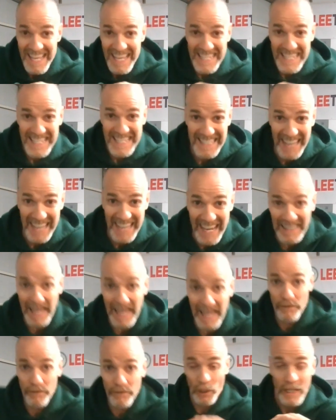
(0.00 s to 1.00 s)
Stay
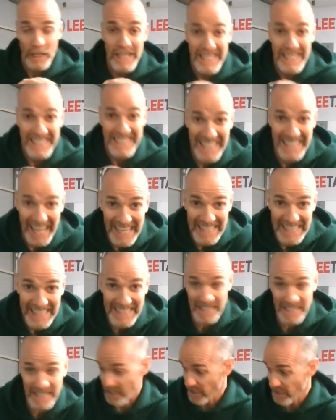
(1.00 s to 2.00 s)
level, gain
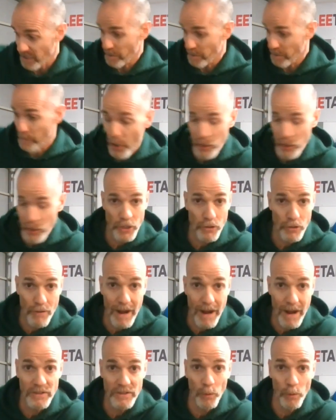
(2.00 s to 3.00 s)
distance, push the
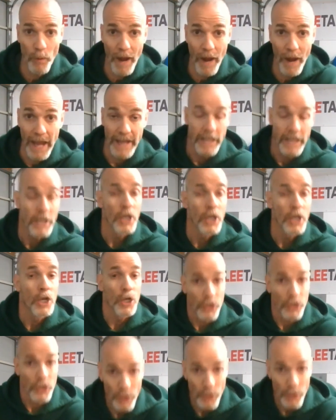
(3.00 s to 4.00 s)
ground away,
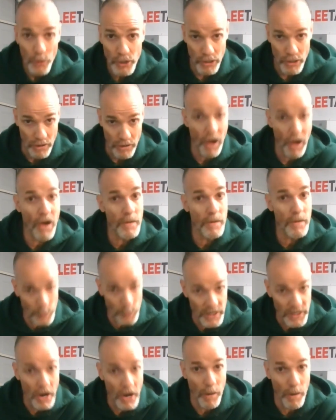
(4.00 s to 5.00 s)
use your arms
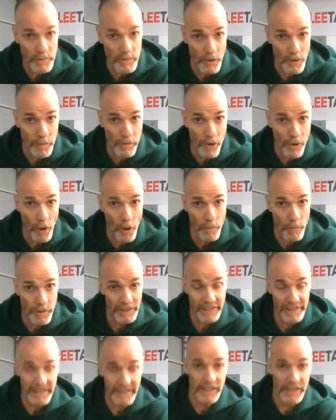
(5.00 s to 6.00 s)
when the arms are appropriate.
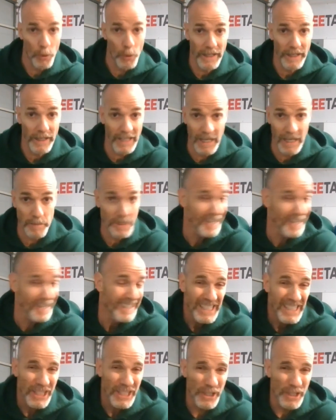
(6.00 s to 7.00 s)
Like in the quick hips,
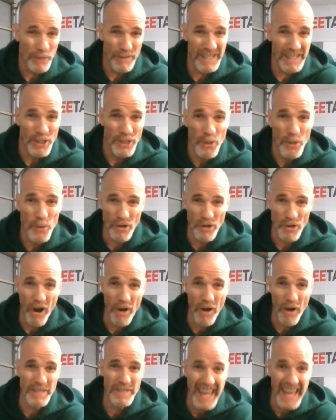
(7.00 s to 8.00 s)
you don't really use your
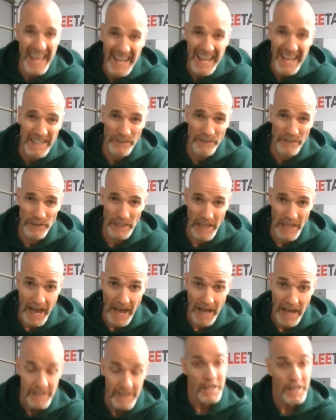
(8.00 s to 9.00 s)
arms a heck of a
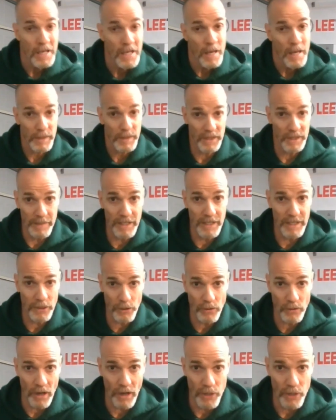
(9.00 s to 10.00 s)
lot, but the minute you
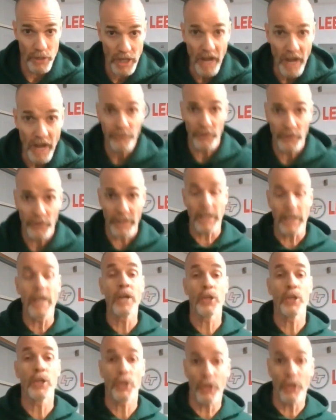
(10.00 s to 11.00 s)
start shuffling,
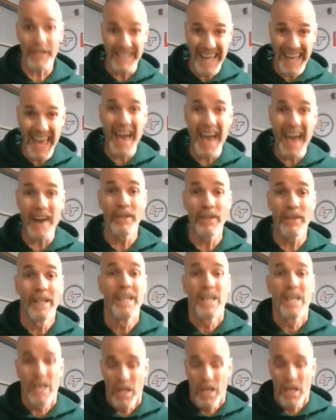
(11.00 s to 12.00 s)
you're going to have
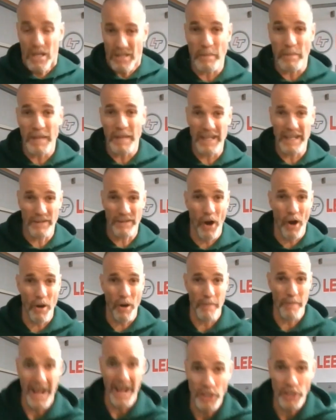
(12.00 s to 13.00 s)
some kind of
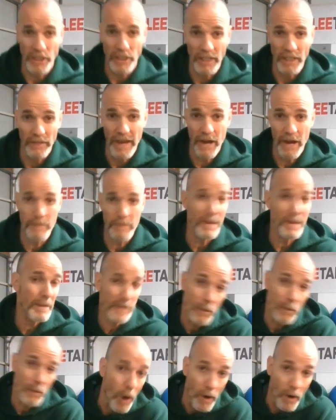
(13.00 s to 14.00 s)
arm action in there. Maybe
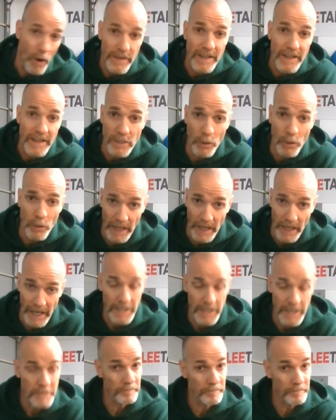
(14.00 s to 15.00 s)
they won't, and that's okay.